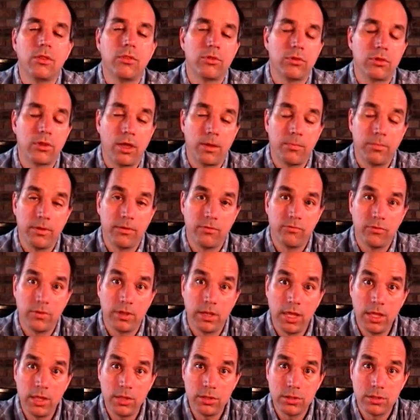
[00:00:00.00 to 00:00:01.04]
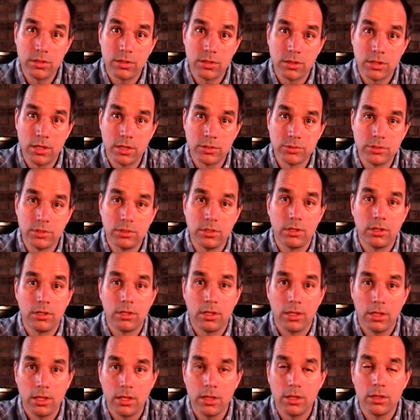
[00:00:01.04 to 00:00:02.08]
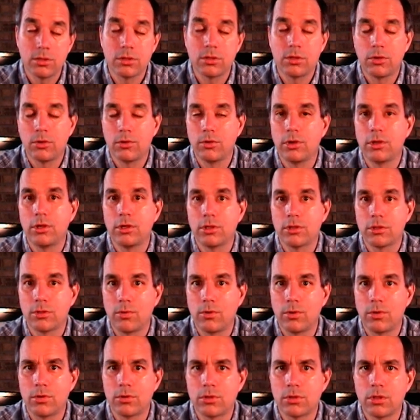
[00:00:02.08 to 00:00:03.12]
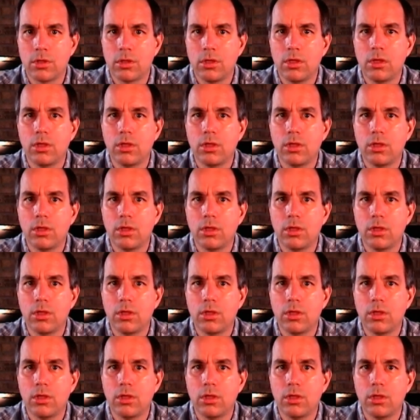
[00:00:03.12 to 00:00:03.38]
The topic of today's discussion is learning disorders.